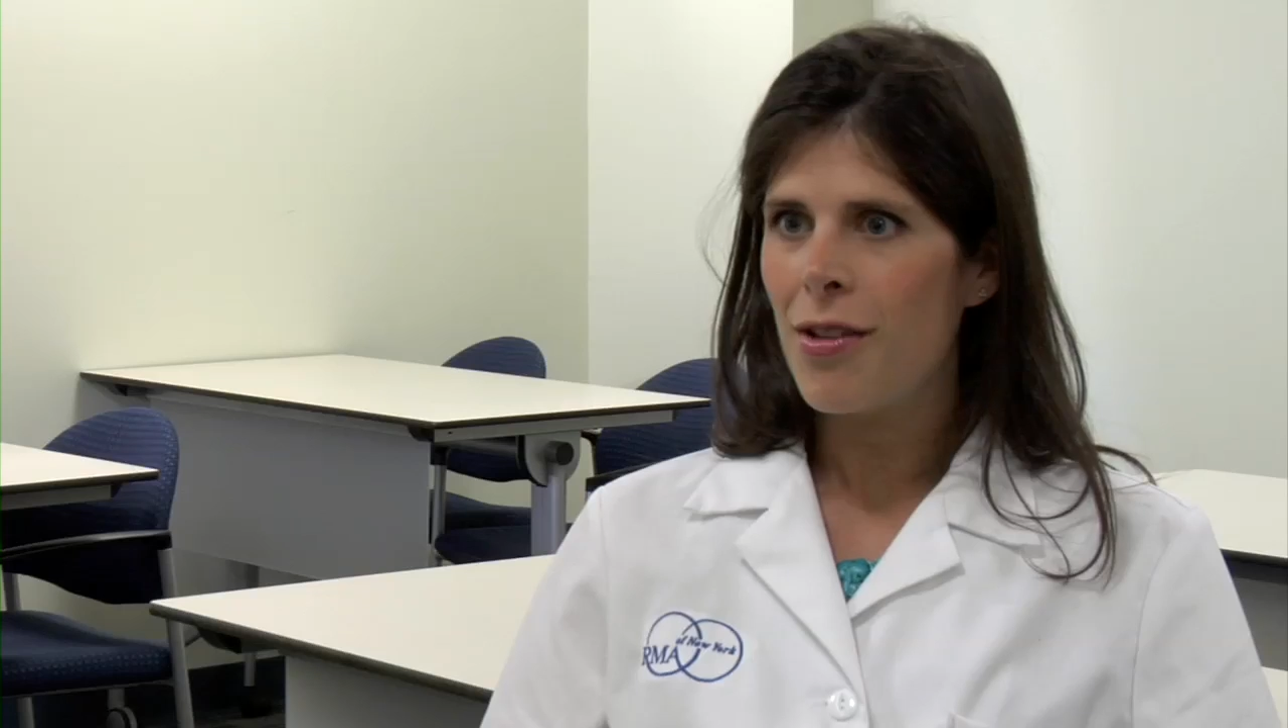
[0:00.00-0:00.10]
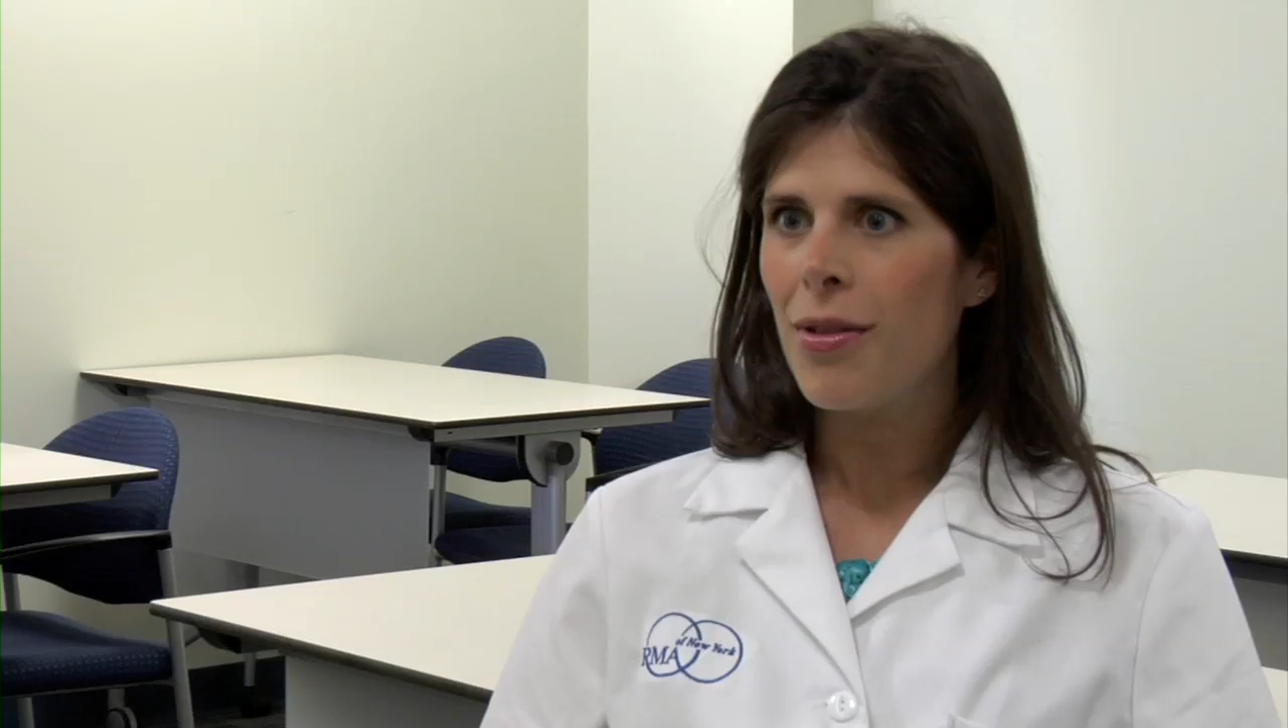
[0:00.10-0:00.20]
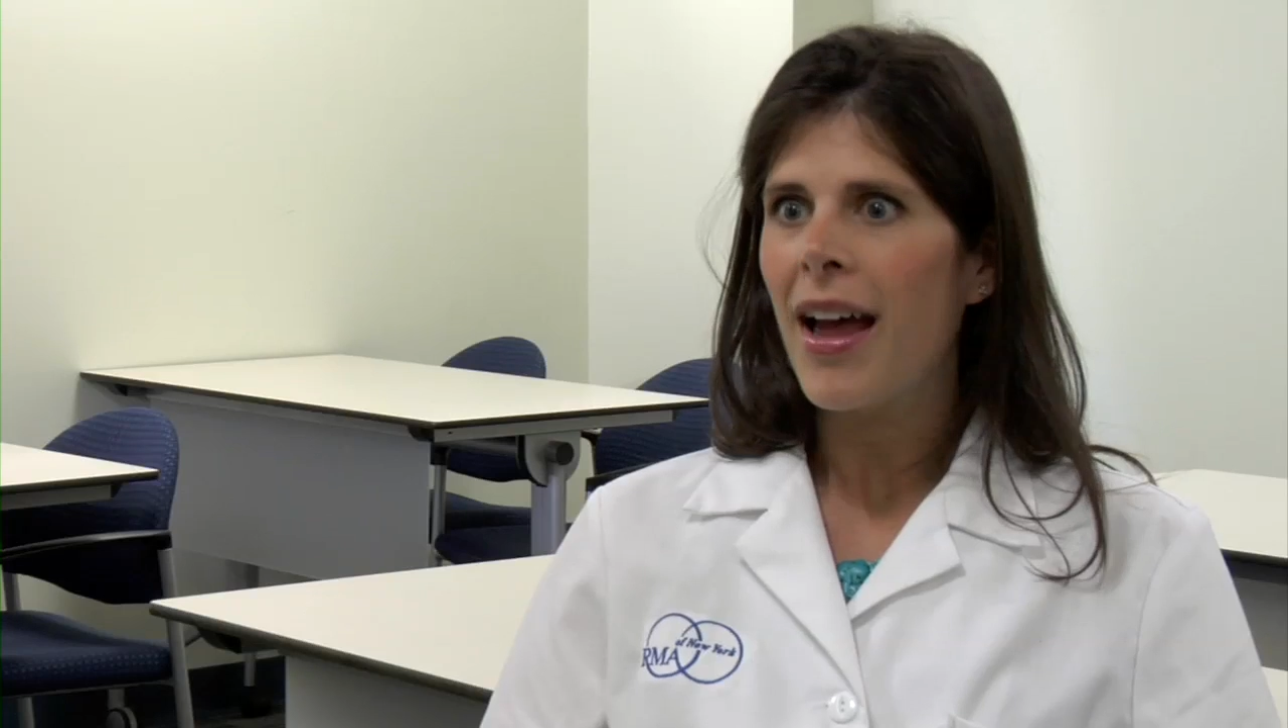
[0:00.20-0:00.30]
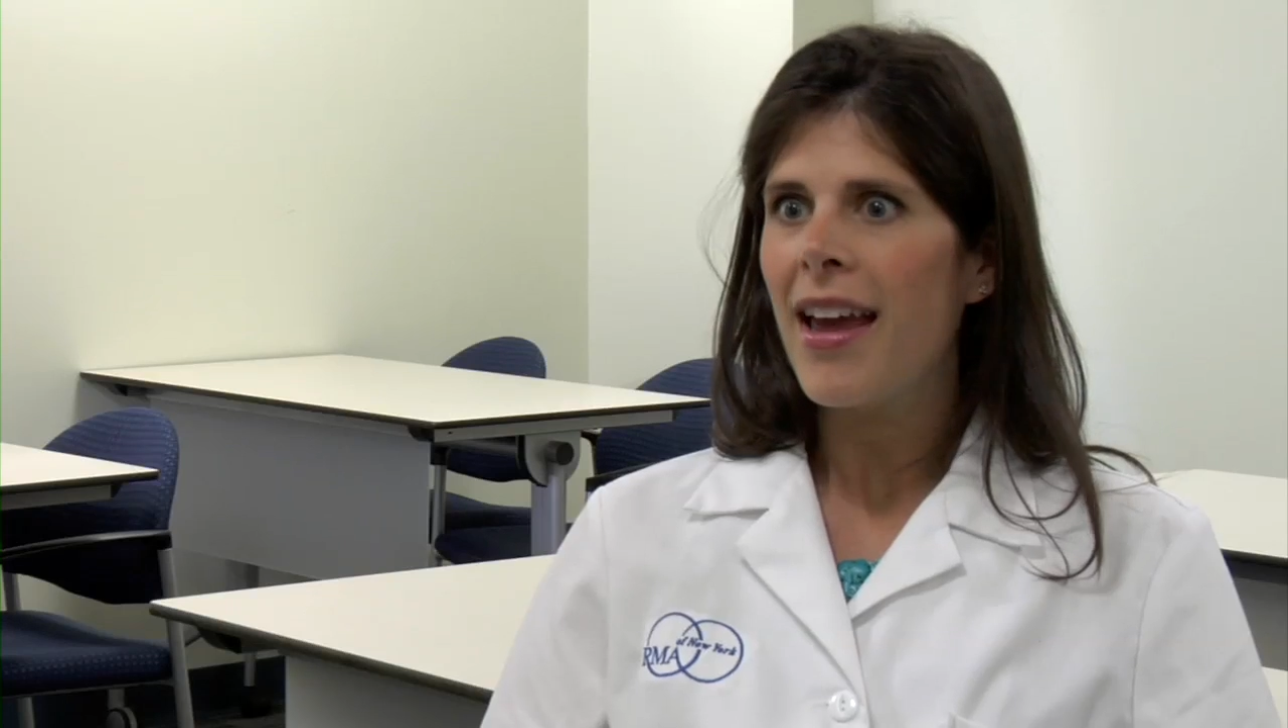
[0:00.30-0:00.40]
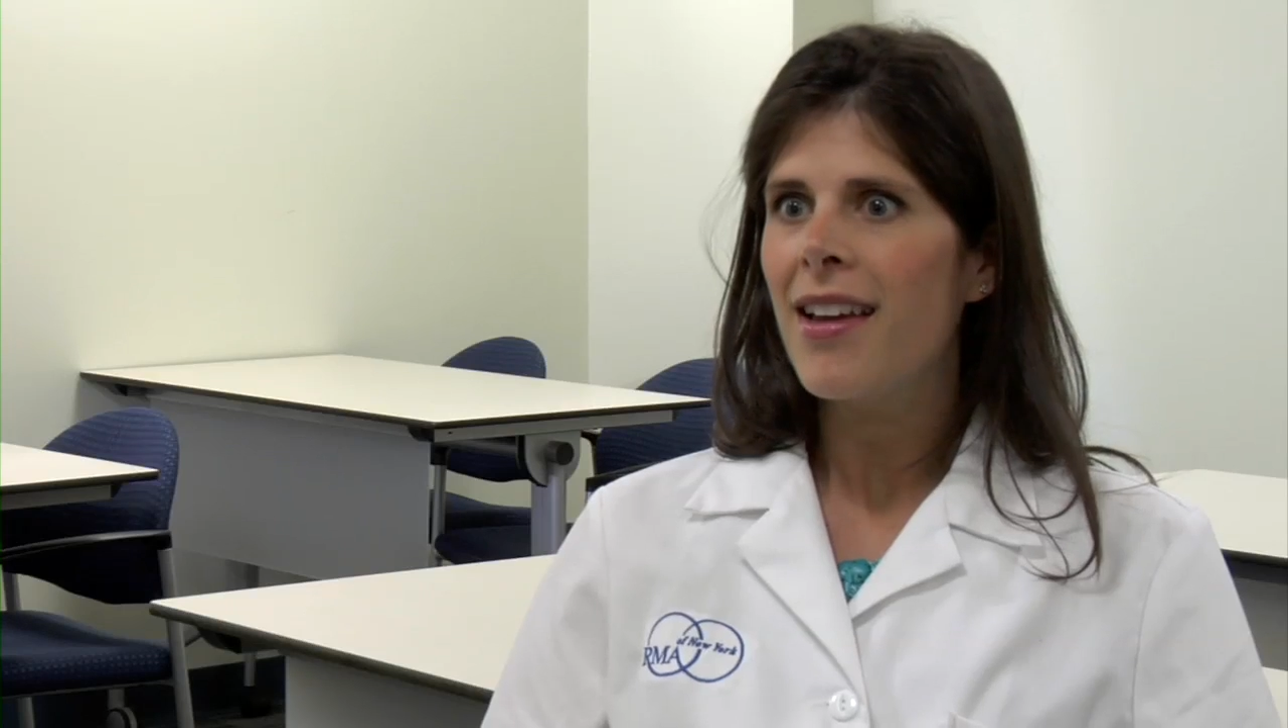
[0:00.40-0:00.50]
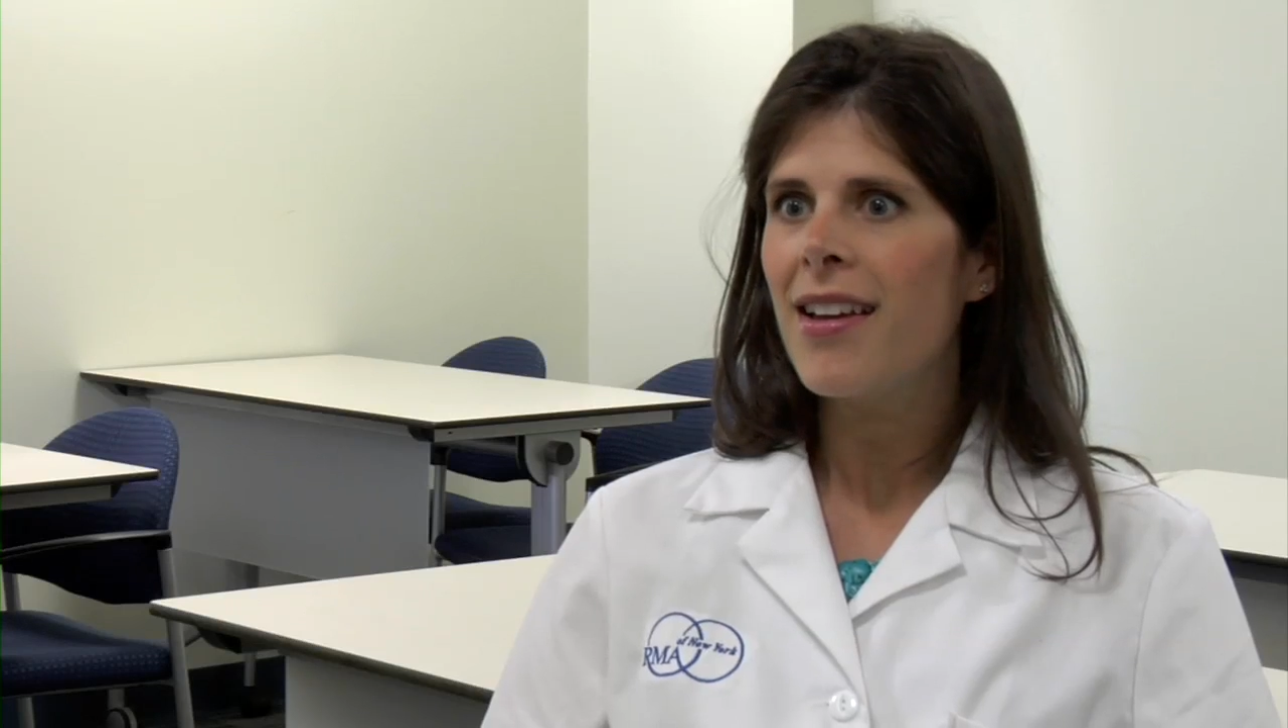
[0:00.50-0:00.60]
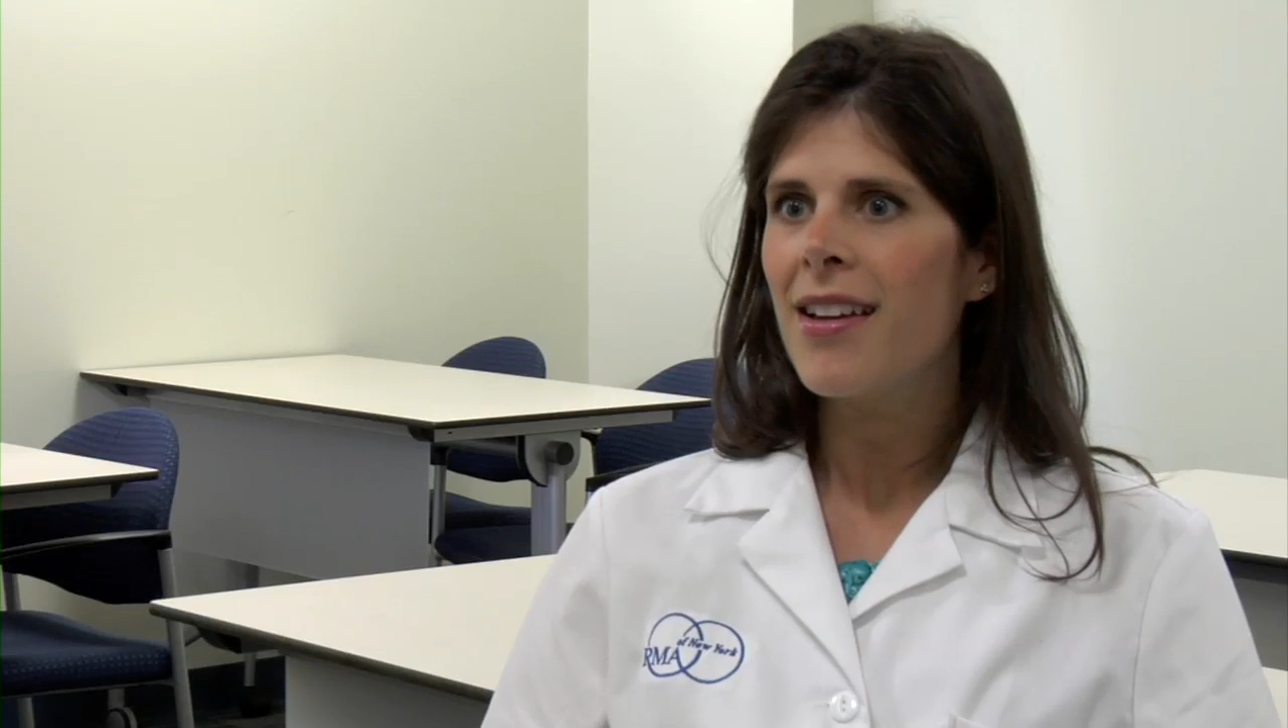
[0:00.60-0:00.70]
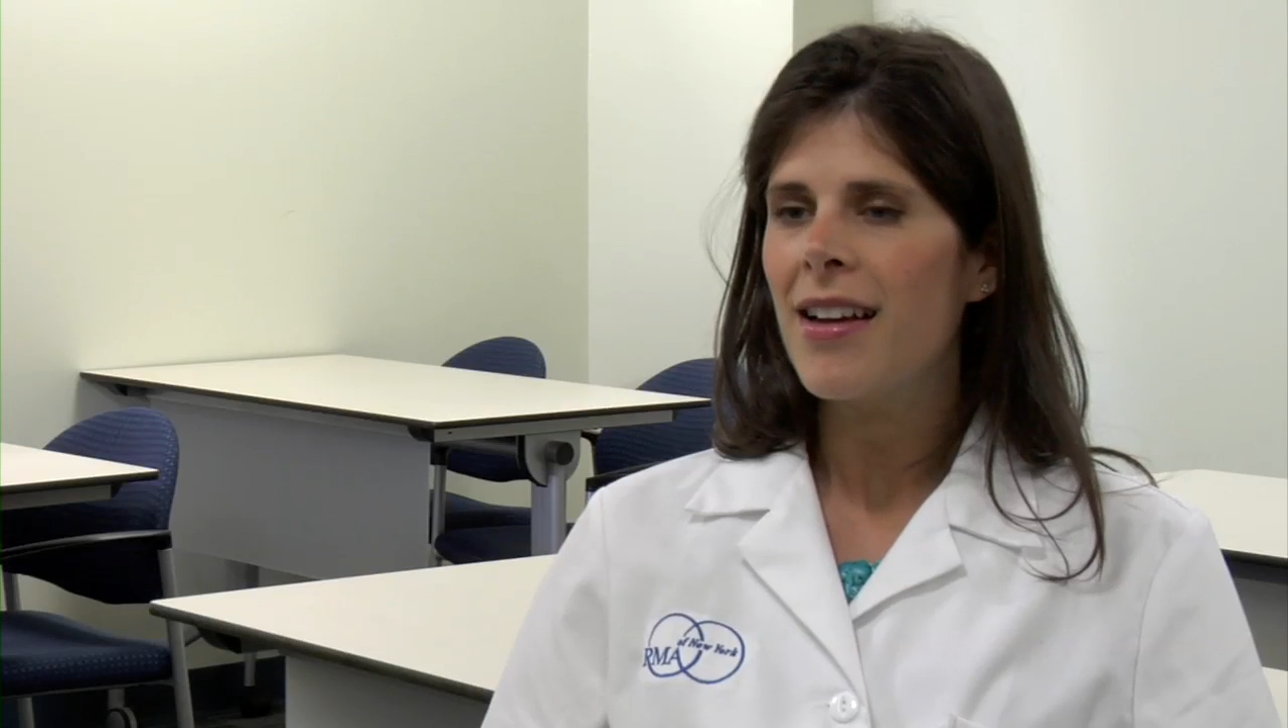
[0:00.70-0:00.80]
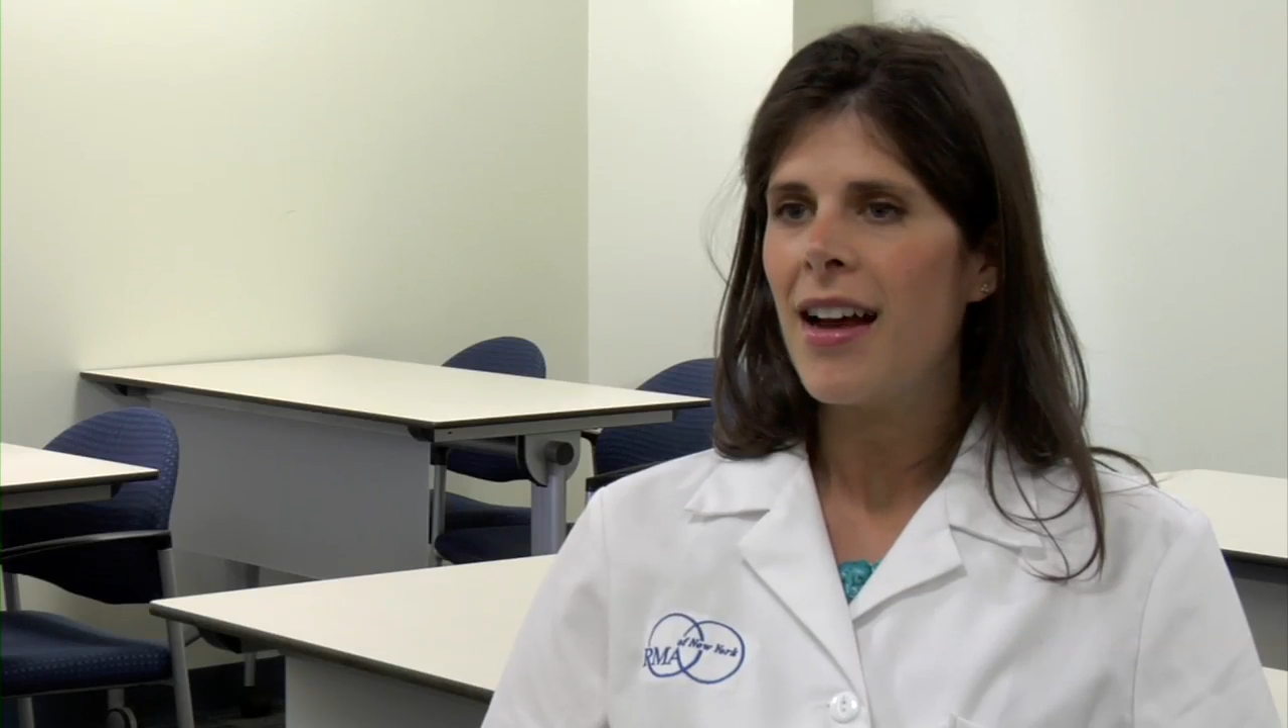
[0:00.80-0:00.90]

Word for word: you like,